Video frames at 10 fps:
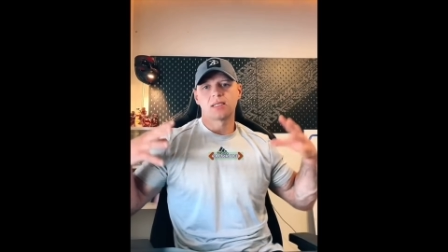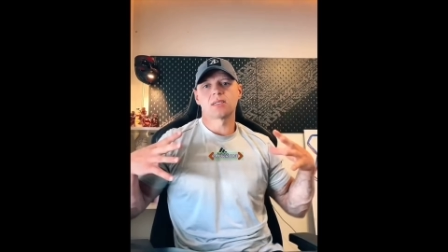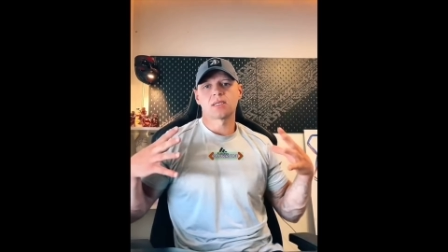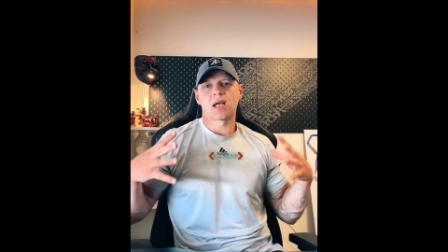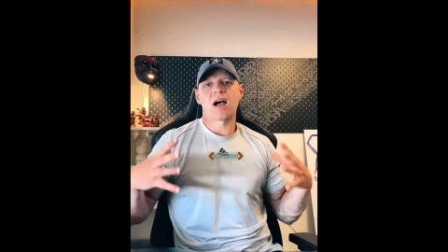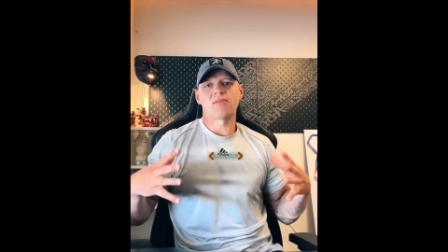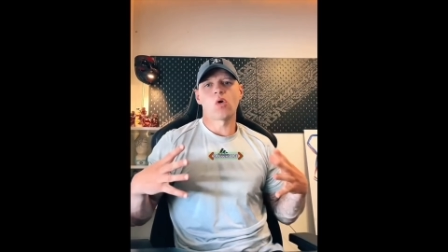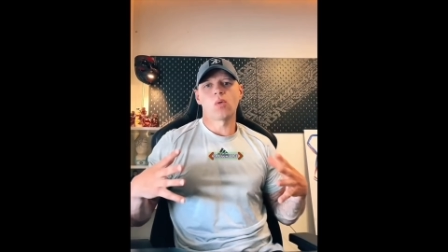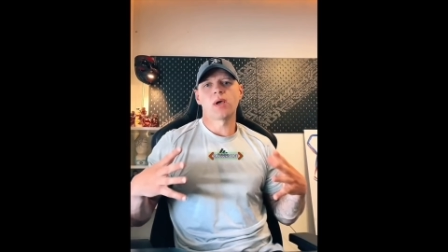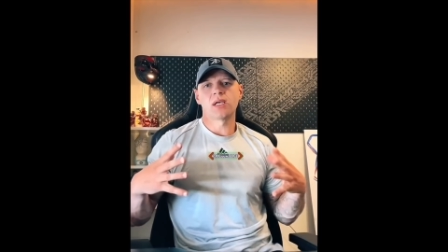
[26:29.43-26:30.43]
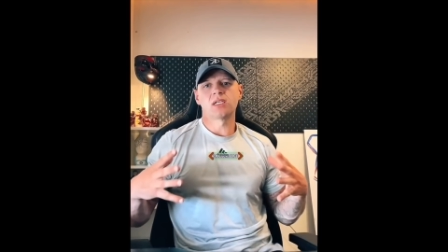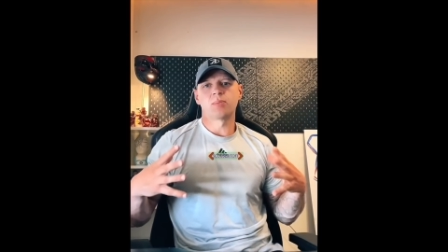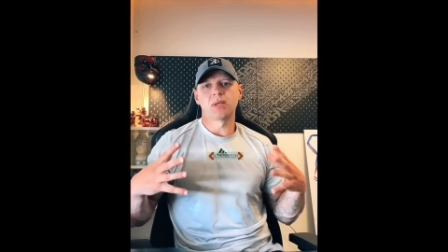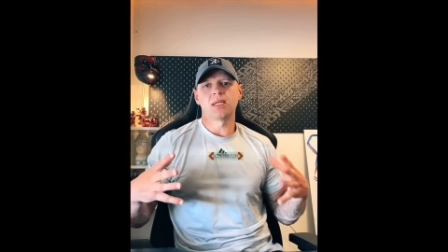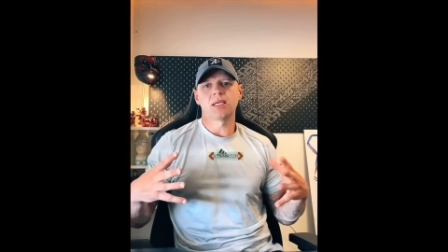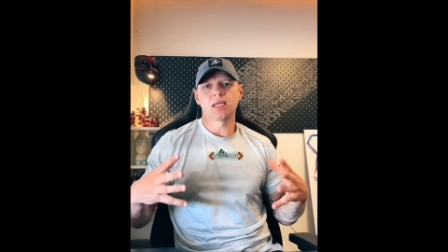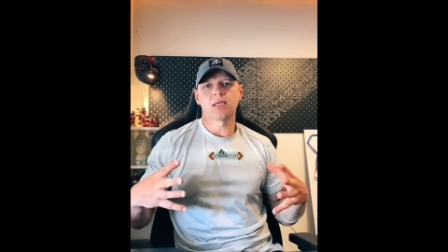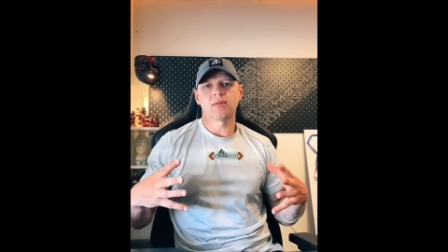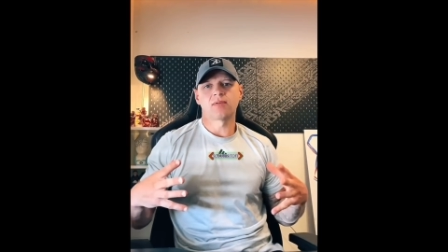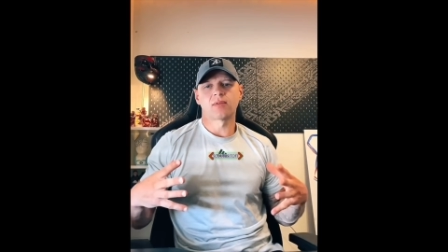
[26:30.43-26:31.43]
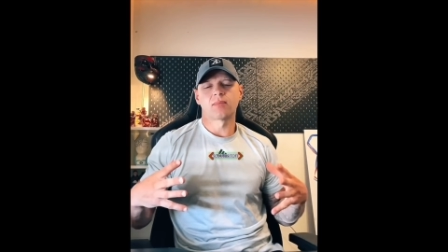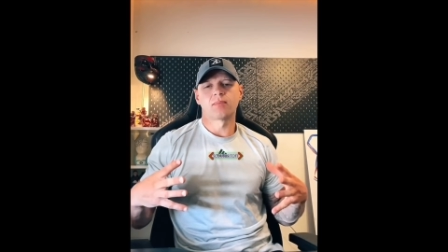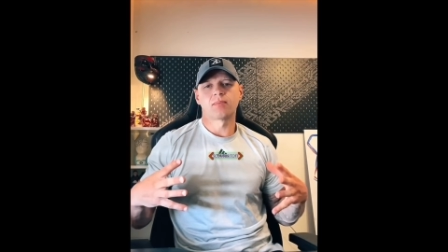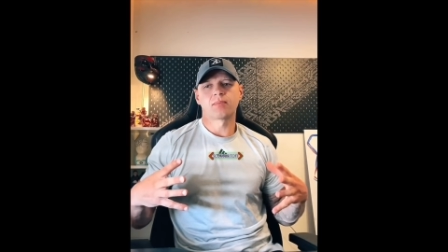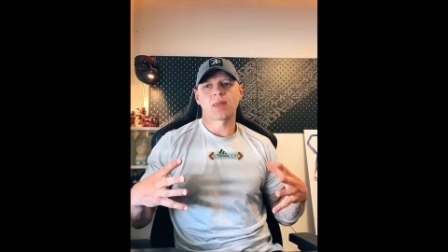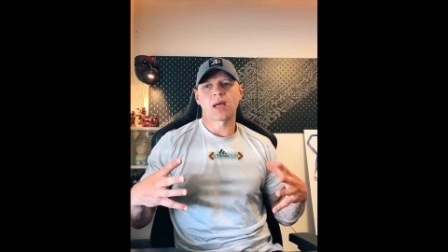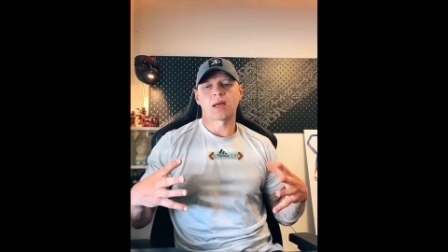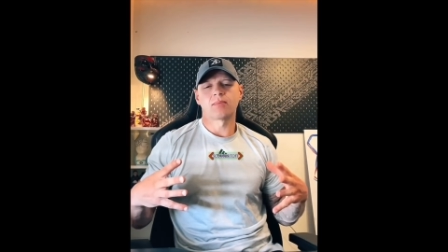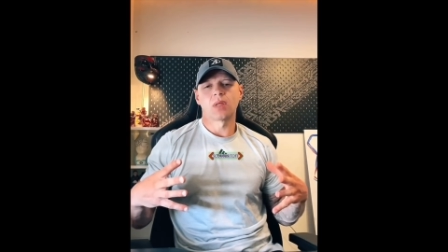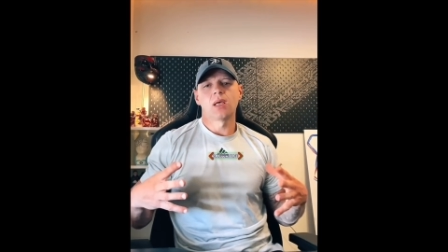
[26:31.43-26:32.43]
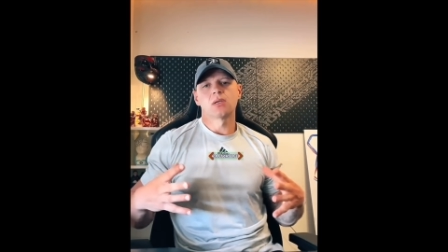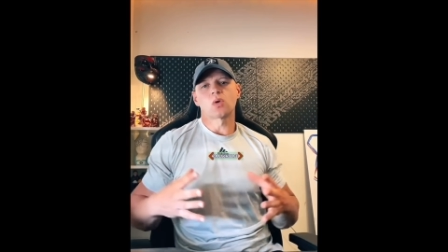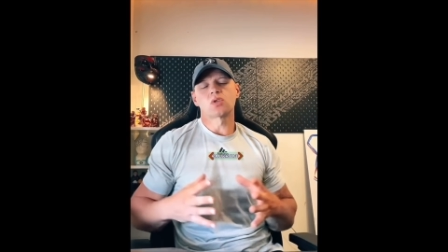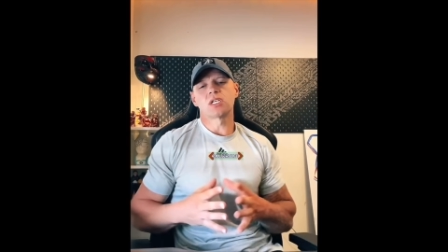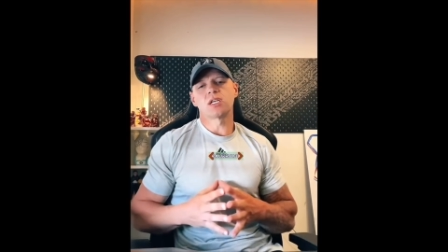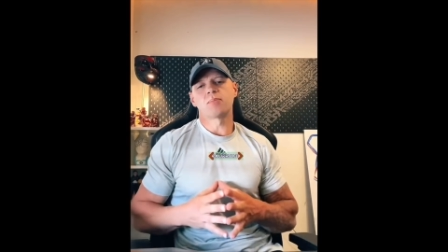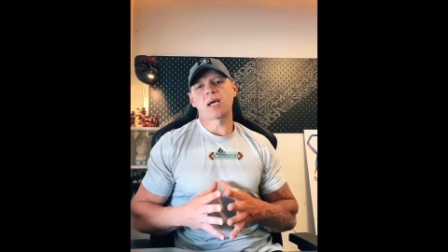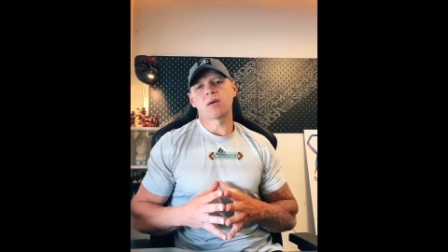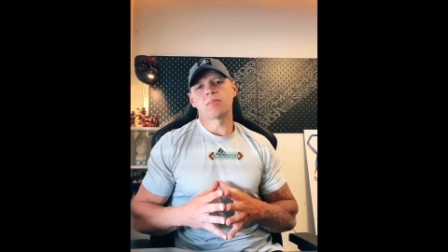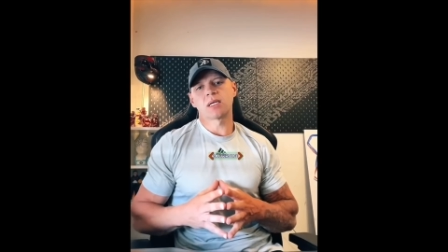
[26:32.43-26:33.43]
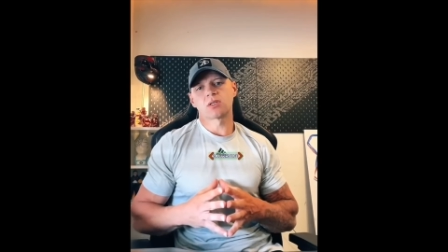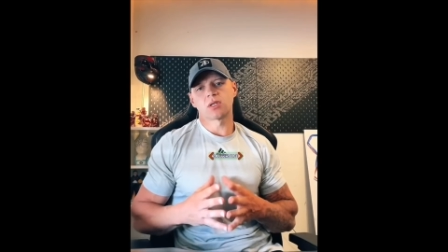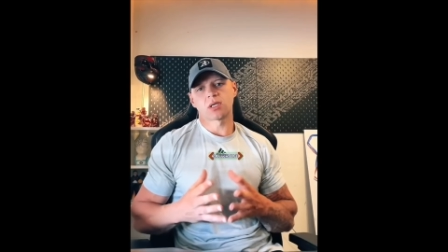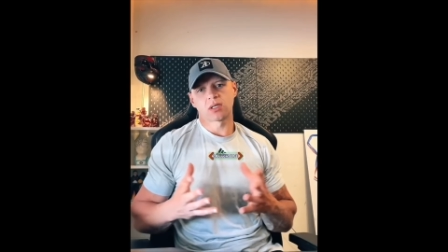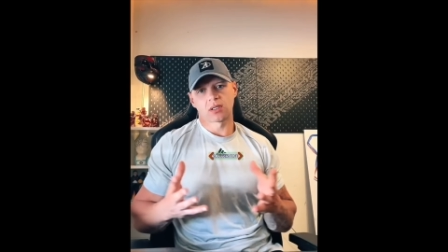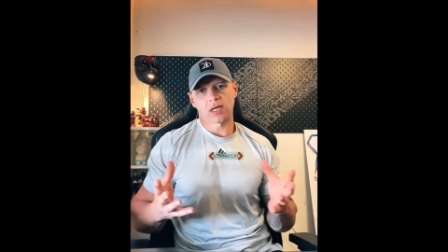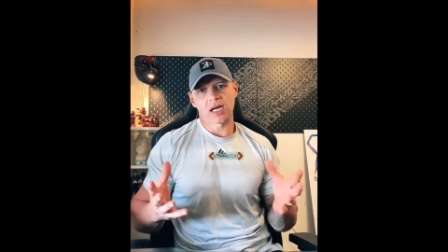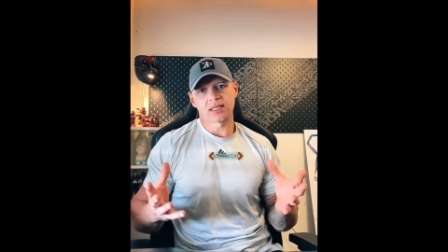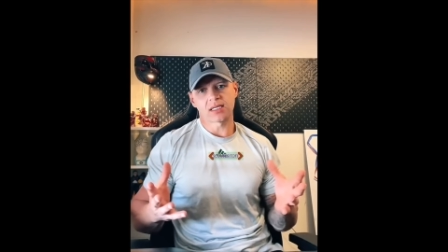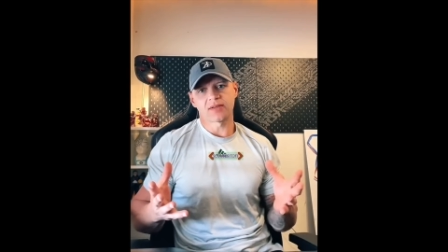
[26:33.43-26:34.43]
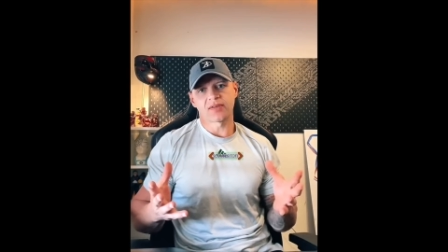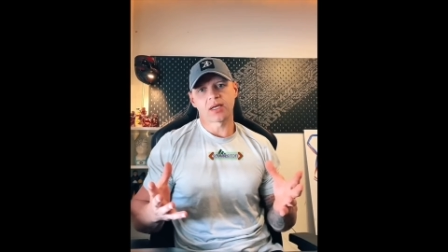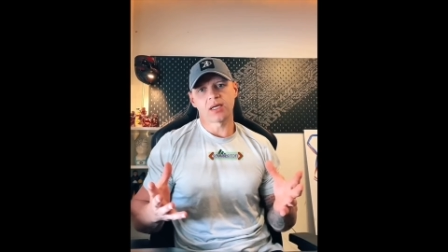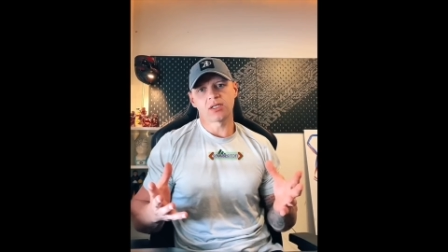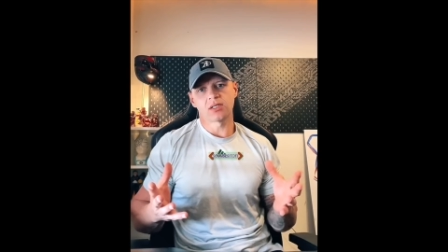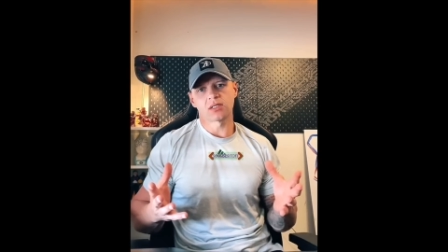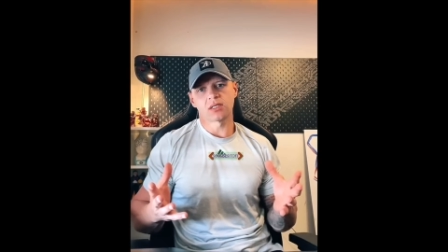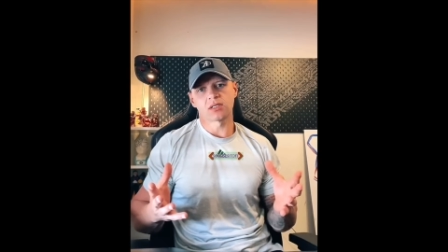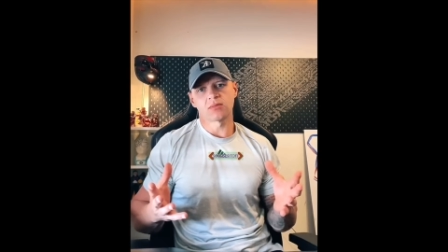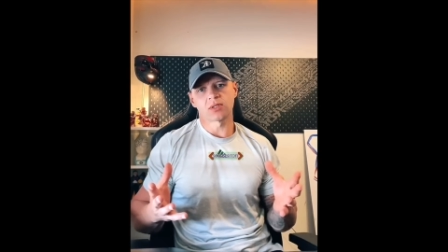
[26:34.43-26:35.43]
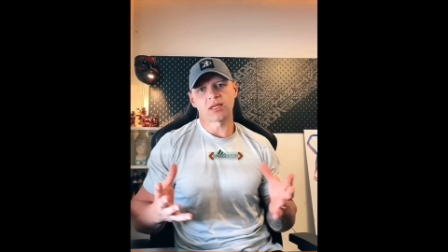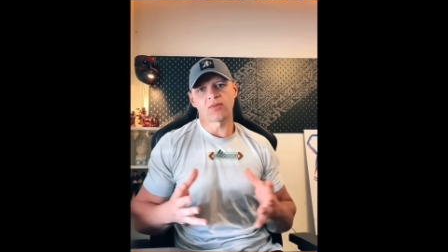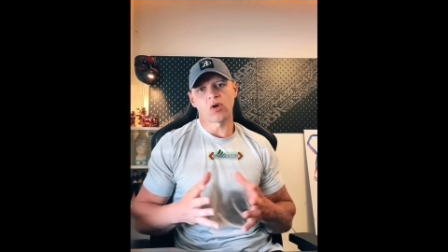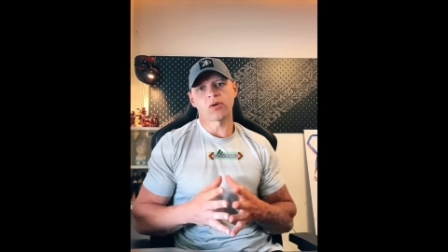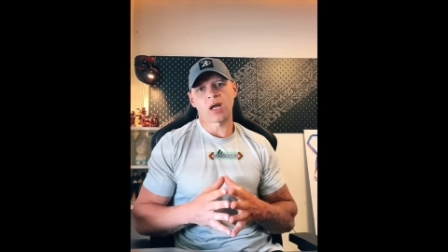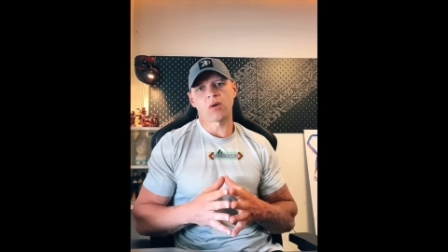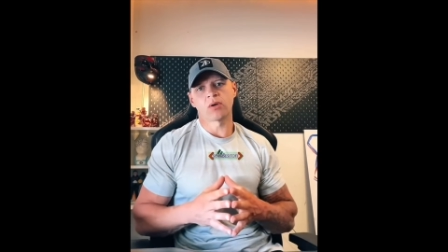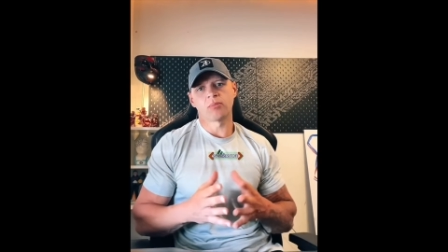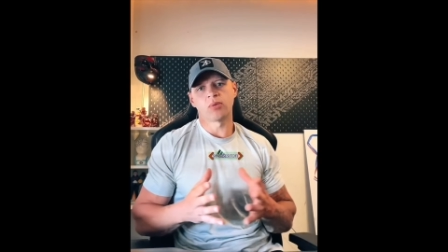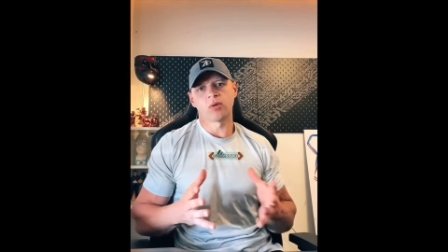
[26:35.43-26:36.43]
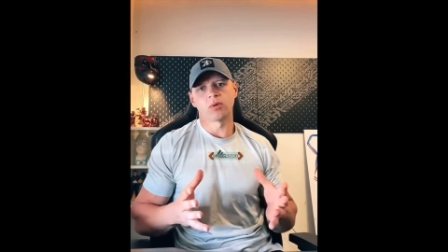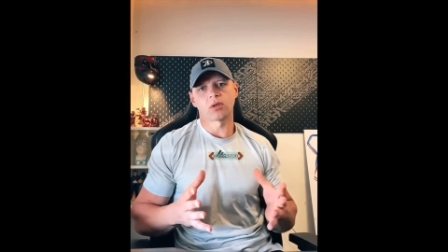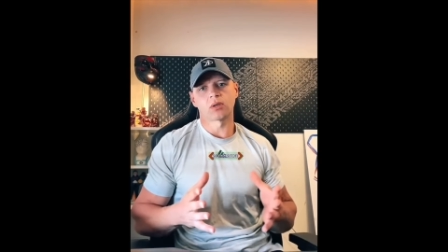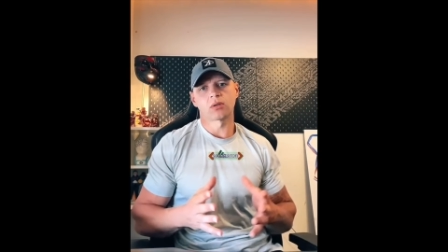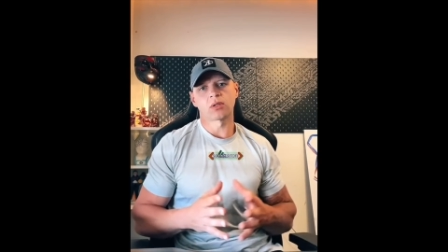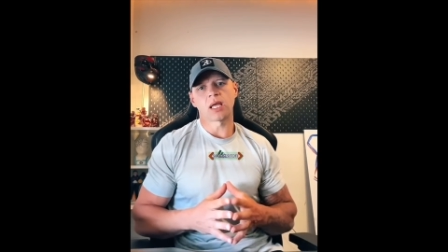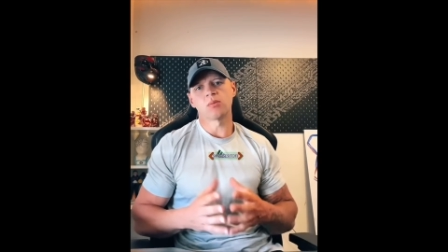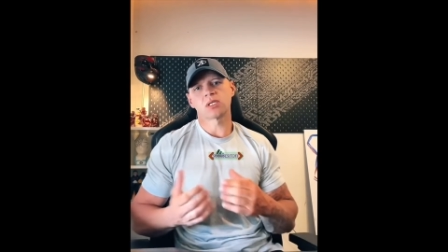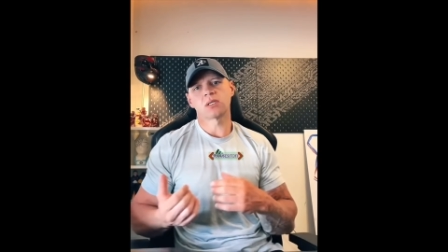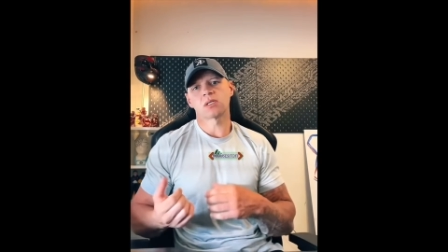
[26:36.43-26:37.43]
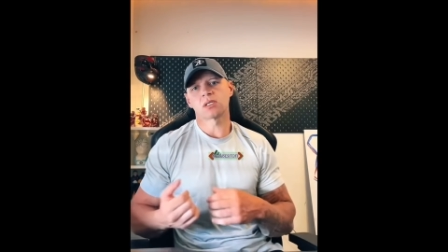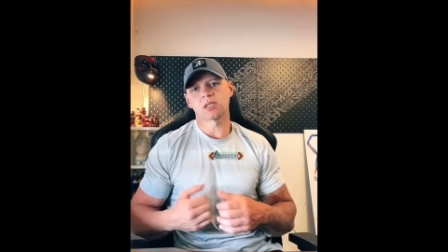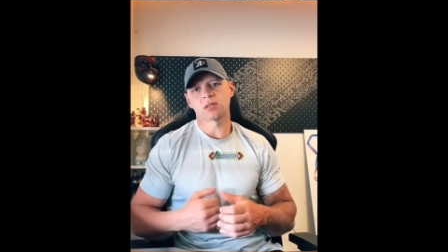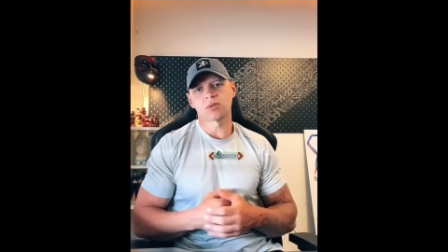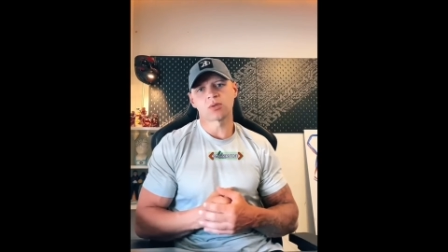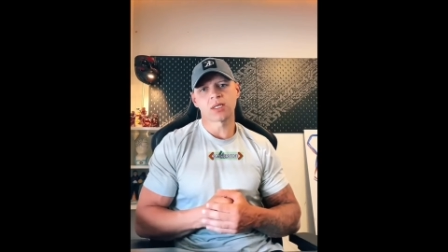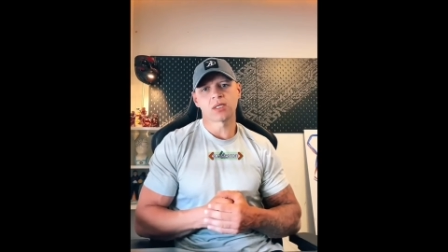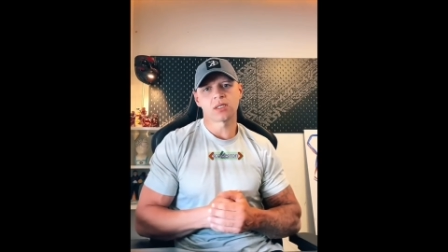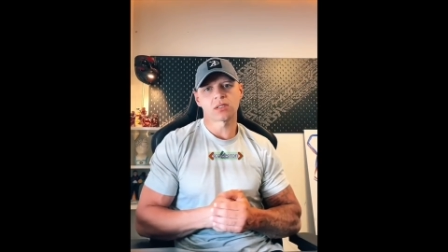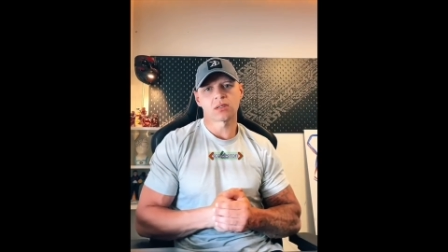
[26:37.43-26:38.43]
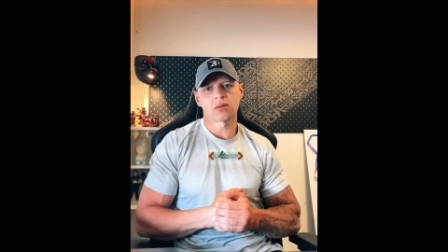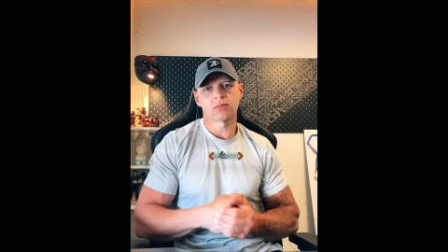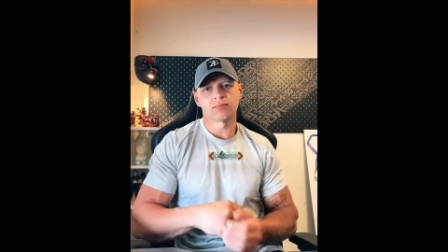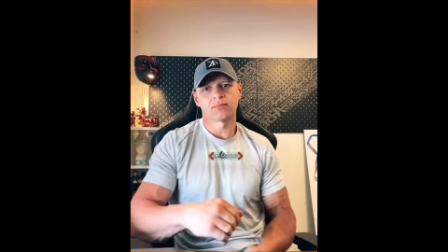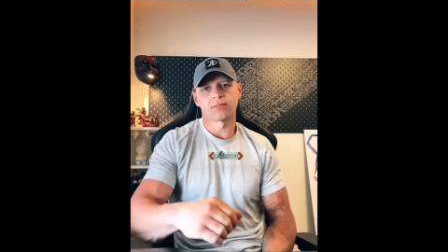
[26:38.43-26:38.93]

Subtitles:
I've always believed that. So see your biometric identification systems that you've got now in the public, they was in the system 20 years ago.